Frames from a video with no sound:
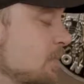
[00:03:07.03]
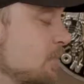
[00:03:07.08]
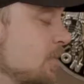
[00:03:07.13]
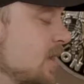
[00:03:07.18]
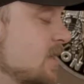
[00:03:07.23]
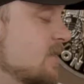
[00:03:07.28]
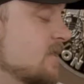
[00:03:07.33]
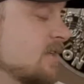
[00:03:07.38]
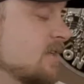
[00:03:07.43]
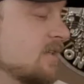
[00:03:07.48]
your
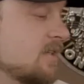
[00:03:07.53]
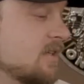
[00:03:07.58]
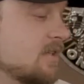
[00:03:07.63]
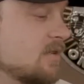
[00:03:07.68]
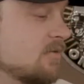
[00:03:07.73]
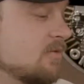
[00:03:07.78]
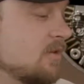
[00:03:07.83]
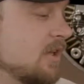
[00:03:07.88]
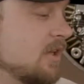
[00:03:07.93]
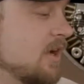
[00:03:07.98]
president
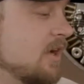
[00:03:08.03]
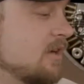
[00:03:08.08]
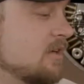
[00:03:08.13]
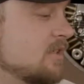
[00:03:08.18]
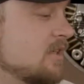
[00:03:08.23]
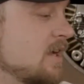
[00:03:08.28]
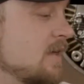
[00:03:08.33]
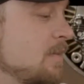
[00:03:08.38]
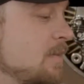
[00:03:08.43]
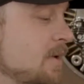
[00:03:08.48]
doesn't really
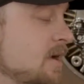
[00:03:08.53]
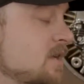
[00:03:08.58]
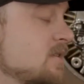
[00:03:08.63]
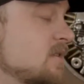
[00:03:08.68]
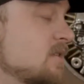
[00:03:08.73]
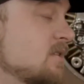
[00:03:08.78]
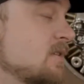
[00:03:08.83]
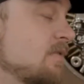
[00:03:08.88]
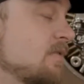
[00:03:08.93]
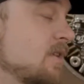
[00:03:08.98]
understand the
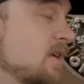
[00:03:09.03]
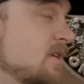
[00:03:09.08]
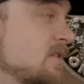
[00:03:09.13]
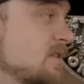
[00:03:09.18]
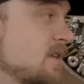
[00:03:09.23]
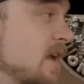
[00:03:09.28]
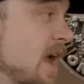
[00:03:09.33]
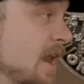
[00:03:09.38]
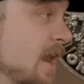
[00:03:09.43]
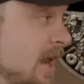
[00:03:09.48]
basics of
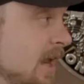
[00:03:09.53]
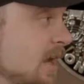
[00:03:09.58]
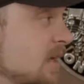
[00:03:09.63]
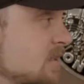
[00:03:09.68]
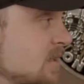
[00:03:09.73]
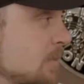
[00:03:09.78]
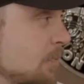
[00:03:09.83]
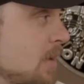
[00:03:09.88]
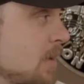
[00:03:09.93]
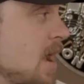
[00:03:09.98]
this. And
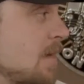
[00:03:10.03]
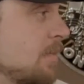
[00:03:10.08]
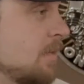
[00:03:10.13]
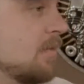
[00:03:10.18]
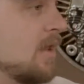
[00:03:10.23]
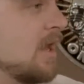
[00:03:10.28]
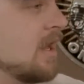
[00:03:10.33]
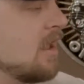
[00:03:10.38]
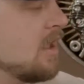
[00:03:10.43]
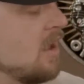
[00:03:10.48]
it's a
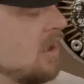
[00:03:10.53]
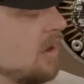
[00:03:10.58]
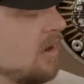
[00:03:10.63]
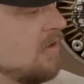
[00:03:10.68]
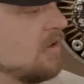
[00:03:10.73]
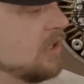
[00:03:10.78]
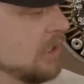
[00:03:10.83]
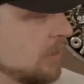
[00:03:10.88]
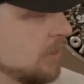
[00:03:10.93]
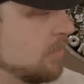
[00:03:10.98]
problem. Like,
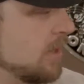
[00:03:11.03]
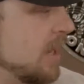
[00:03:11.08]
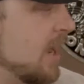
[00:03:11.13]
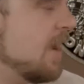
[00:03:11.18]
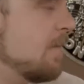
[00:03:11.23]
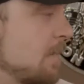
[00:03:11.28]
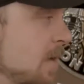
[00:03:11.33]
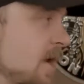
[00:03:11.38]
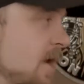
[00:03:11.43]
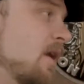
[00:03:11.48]
you and
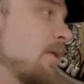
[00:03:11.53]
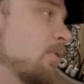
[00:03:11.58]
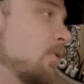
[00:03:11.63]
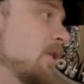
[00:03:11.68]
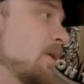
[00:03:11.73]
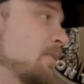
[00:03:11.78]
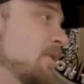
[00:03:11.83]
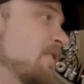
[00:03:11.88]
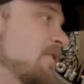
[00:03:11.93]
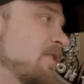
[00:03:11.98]
I might not
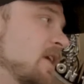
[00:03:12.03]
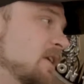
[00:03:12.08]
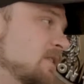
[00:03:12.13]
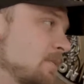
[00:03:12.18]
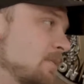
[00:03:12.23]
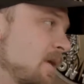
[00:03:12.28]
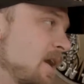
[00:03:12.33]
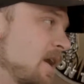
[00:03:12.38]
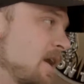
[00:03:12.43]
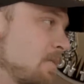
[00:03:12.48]
really be
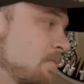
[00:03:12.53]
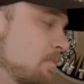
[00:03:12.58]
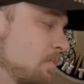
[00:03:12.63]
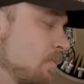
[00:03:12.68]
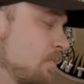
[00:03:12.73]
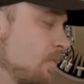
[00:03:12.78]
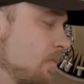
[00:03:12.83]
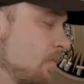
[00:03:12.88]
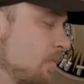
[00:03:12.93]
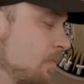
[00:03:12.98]
affected by
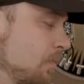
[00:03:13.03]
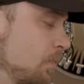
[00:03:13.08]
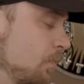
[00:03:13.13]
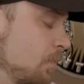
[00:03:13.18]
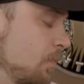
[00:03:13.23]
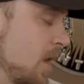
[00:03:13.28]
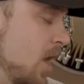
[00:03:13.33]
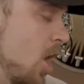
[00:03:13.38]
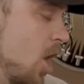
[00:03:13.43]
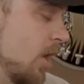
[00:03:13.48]
it,
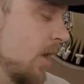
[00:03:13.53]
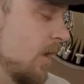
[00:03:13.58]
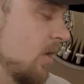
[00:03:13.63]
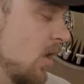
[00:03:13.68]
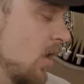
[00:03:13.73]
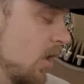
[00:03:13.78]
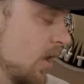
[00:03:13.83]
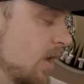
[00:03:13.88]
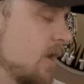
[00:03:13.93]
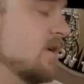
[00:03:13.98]
but our
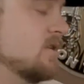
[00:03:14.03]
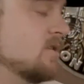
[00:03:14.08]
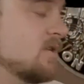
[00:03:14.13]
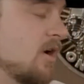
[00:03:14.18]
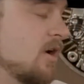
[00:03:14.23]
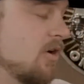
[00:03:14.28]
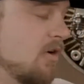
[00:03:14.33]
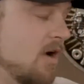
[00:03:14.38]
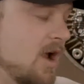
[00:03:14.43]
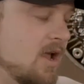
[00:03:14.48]
kids
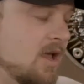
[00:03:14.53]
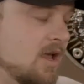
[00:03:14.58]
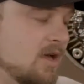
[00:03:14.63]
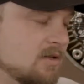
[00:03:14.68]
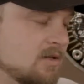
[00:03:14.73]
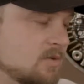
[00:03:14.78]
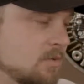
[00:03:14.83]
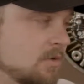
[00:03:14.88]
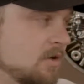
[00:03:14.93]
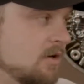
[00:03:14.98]
and our
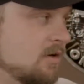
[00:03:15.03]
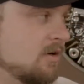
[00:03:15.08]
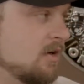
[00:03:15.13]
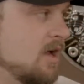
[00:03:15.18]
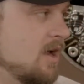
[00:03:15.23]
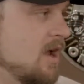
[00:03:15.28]
grandkids will.